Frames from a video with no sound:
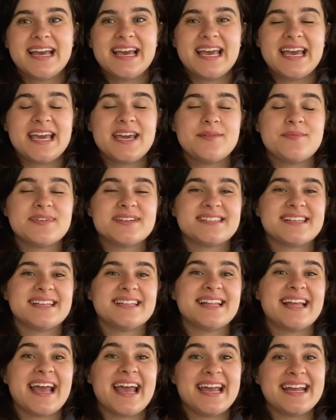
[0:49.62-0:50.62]
It was
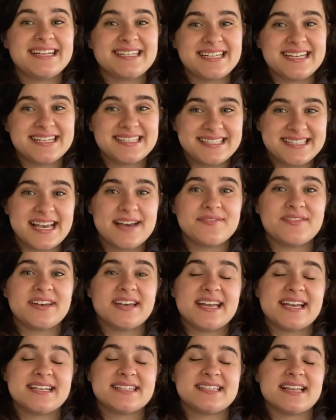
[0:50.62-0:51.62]
in the
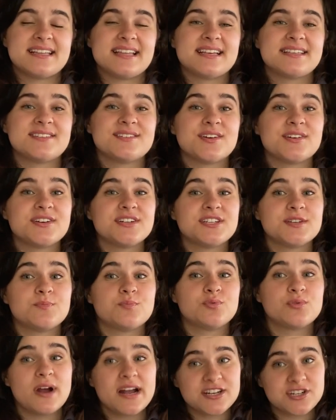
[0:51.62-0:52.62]
1870s that they started to
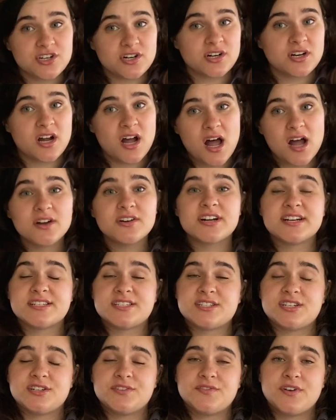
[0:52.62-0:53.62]
pressure
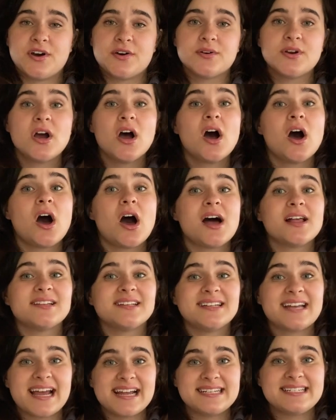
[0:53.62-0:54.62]
Congress to vote on the
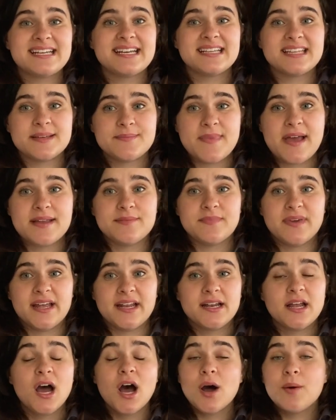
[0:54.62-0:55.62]
19th Amendment,
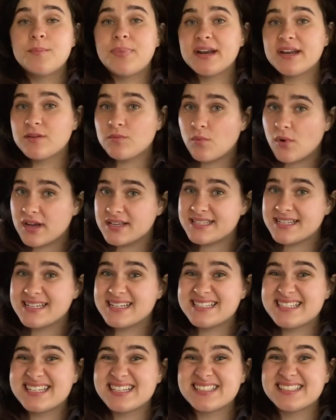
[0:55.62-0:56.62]
but it wasn't
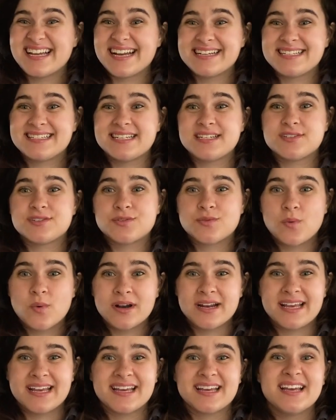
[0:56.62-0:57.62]
until
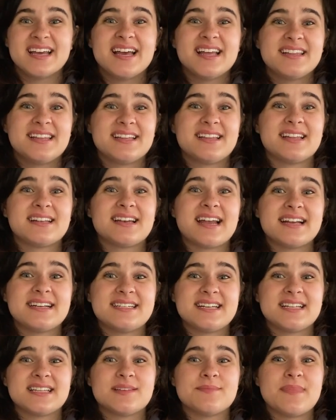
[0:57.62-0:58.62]
1920 that the
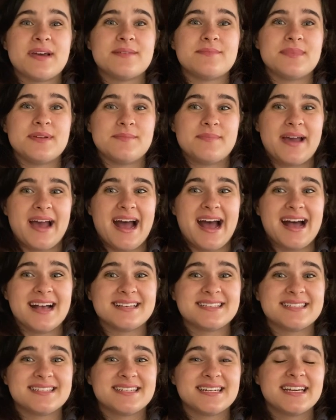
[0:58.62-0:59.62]
19th Amendment
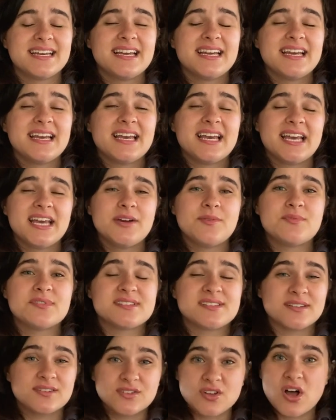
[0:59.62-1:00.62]
passed. It
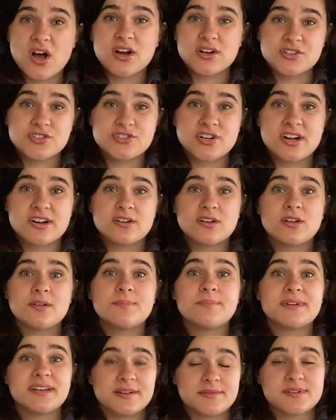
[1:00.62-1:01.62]
was a long struggle,
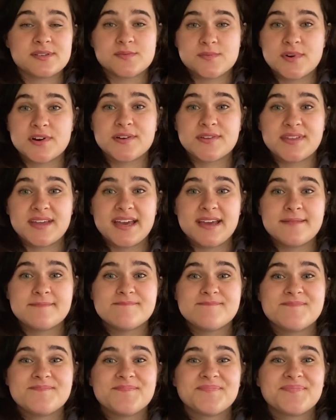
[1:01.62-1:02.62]
but it was worth it.
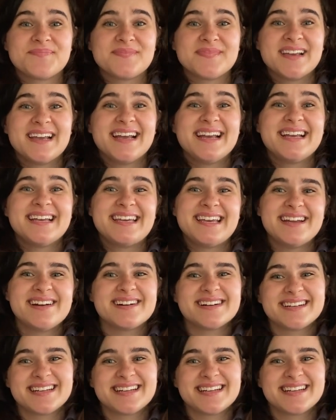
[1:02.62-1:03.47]
Here in